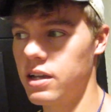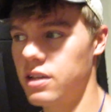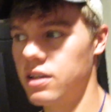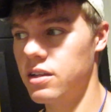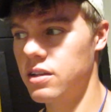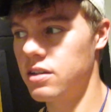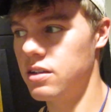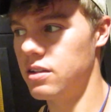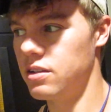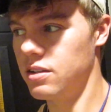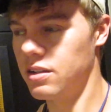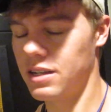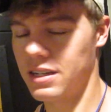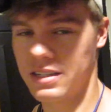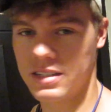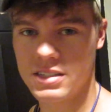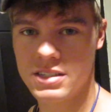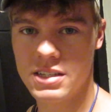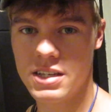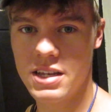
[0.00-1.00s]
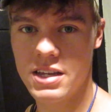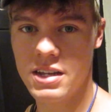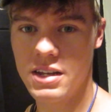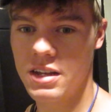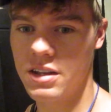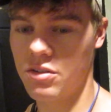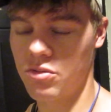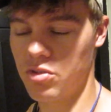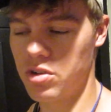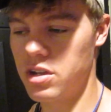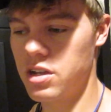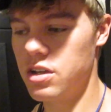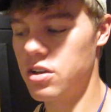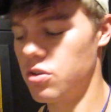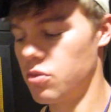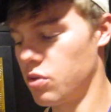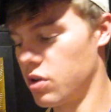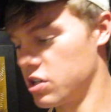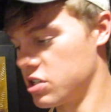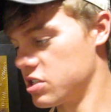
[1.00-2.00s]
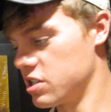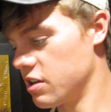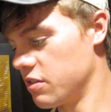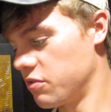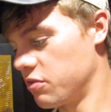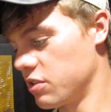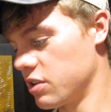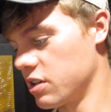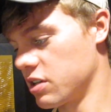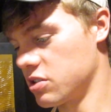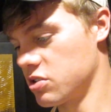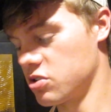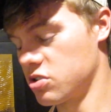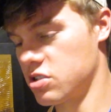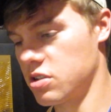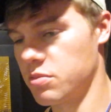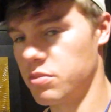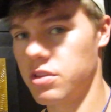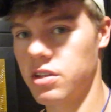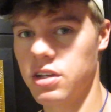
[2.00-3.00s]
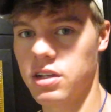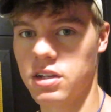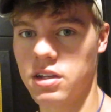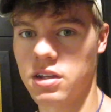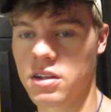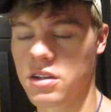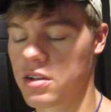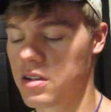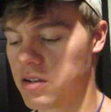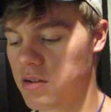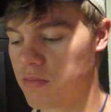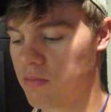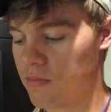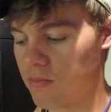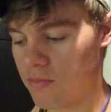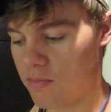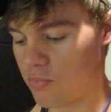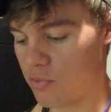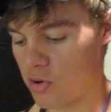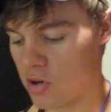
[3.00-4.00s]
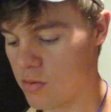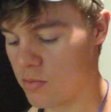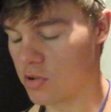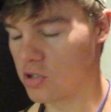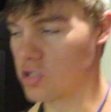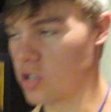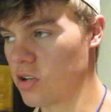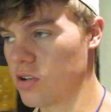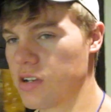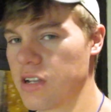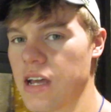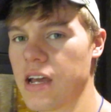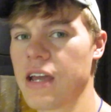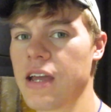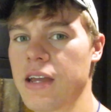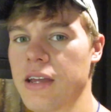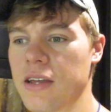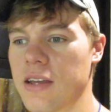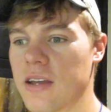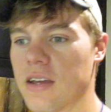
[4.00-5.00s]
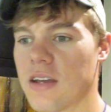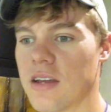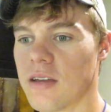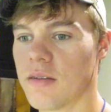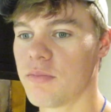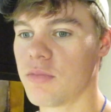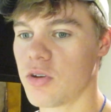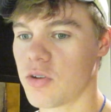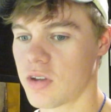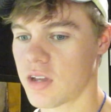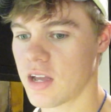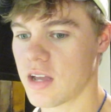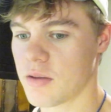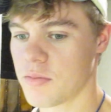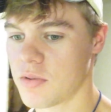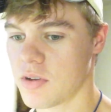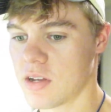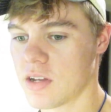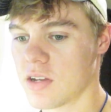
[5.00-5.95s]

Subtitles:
could like sit and read or watch Netflix or something pretty much all day and be okay, but